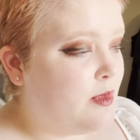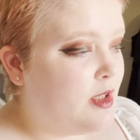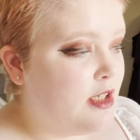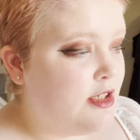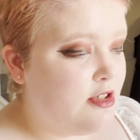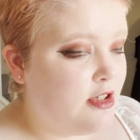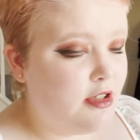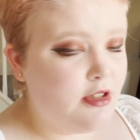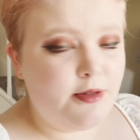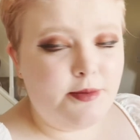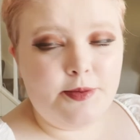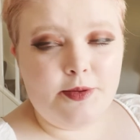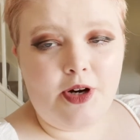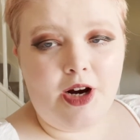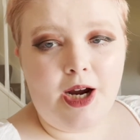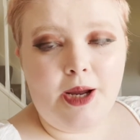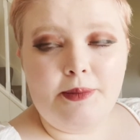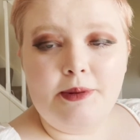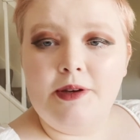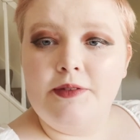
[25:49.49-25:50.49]
So
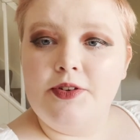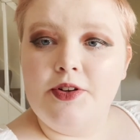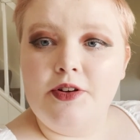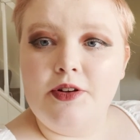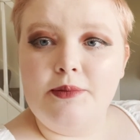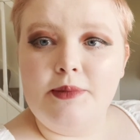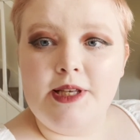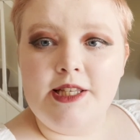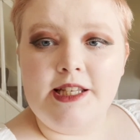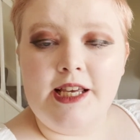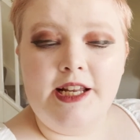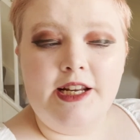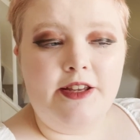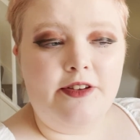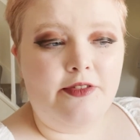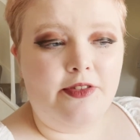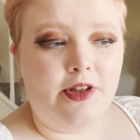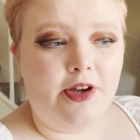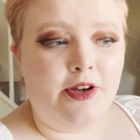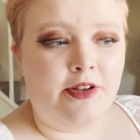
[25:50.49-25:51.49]
subscribe if you don't want to miss any
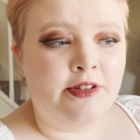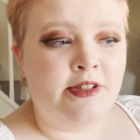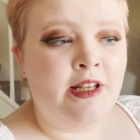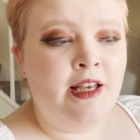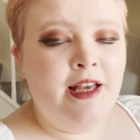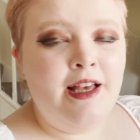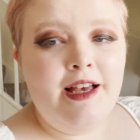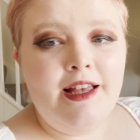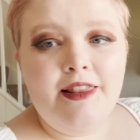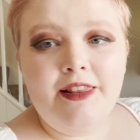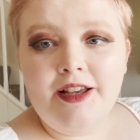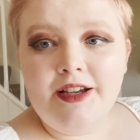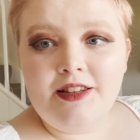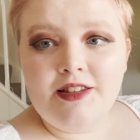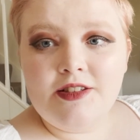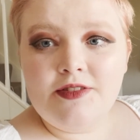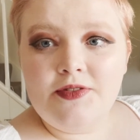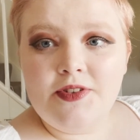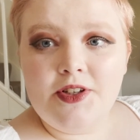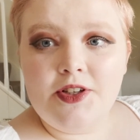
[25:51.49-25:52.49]
of those. Like
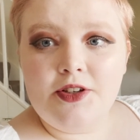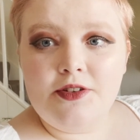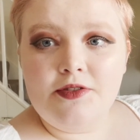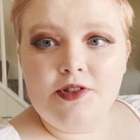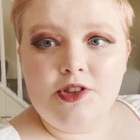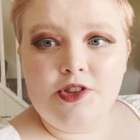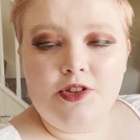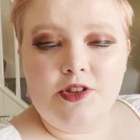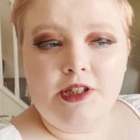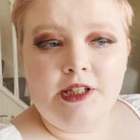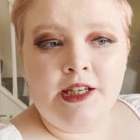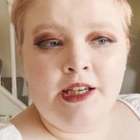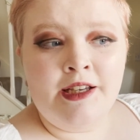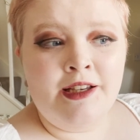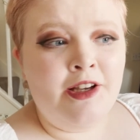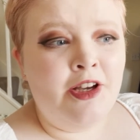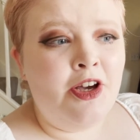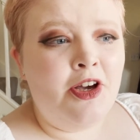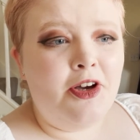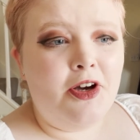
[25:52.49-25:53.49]
this video if you enjoyed it.
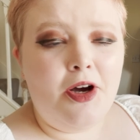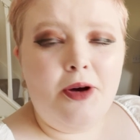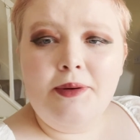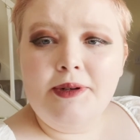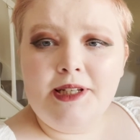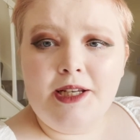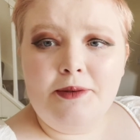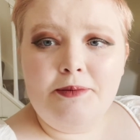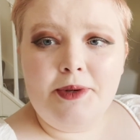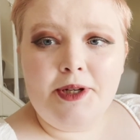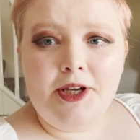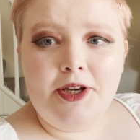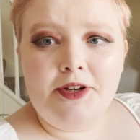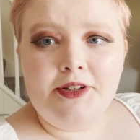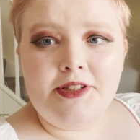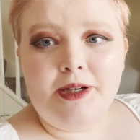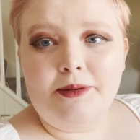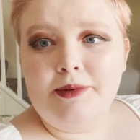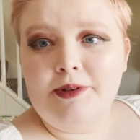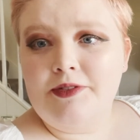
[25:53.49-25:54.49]
Comment down below,
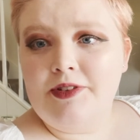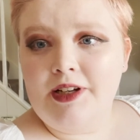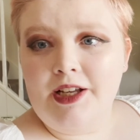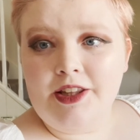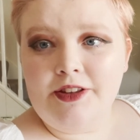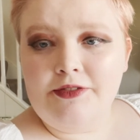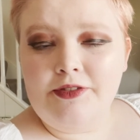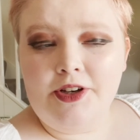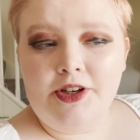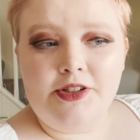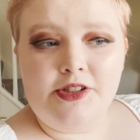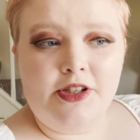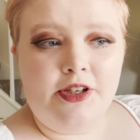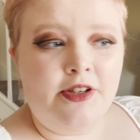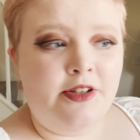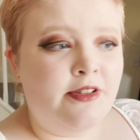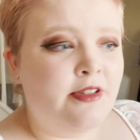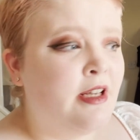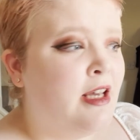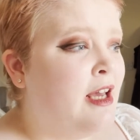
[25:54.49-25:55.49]
tell me if you like the
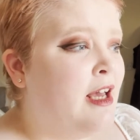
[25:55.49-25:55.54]
photos.